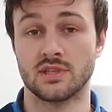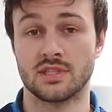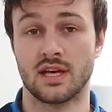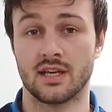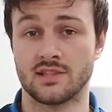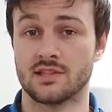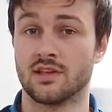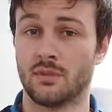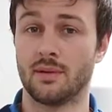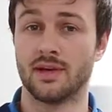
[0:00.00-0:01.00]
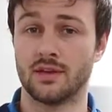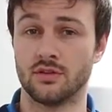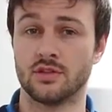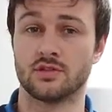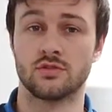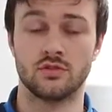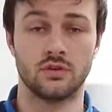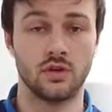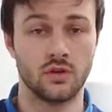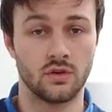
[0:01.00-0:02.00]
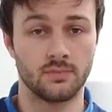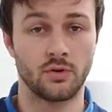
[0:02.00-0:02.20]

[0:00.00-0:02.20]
us signs that there might be illness or